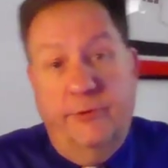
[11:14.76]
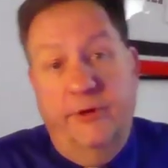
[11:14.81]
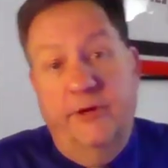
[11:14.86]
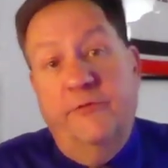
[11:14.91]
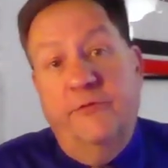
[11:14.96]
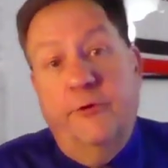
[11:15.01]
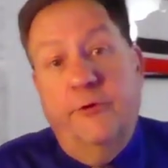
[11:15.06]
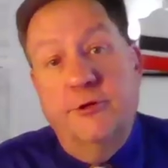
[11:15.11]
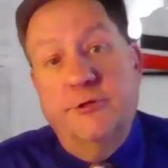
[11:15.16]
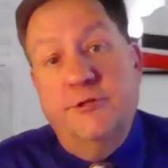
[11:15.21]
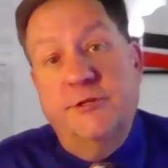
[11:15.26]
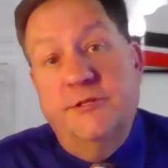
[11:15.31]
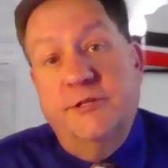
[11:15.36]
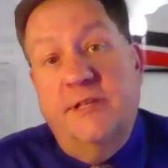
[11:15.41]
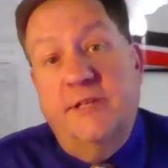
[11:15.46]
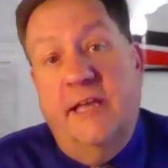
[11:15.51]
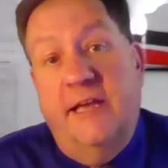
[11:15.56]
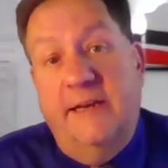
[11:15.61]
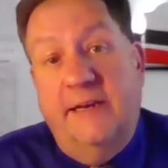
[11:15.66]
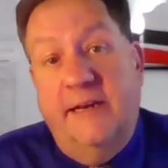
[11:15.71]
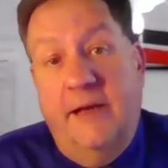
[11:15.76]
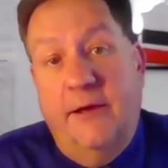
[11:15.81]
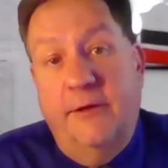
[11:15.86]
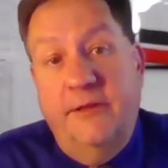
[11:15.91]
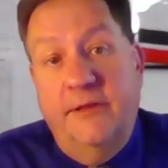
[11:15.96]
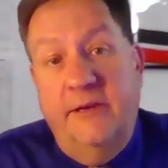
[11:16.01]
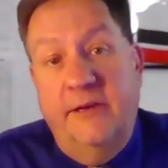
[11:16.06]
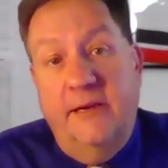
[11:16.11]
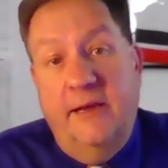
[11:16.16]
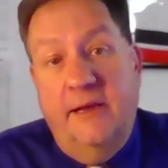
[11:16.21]
3 versions of that
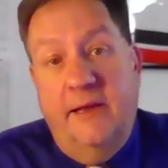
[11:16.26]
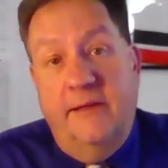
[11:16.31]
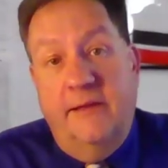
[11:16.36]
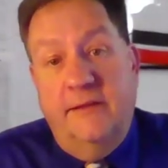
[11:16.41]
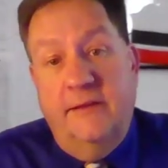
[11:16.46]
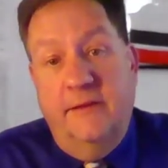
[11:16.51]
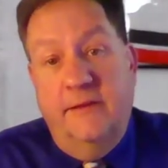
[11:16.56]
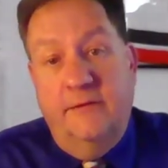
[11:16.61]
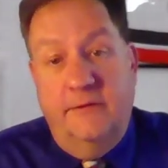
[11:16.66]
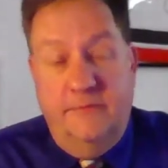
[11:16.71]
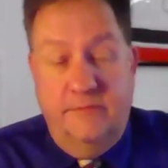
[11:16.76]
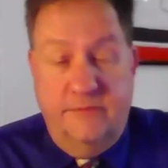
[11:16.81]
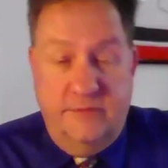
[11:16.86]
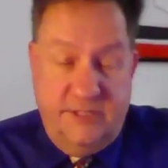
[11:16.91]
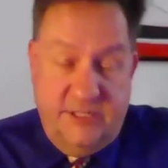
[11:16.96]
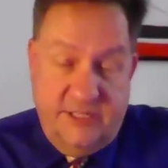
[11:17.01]
now: the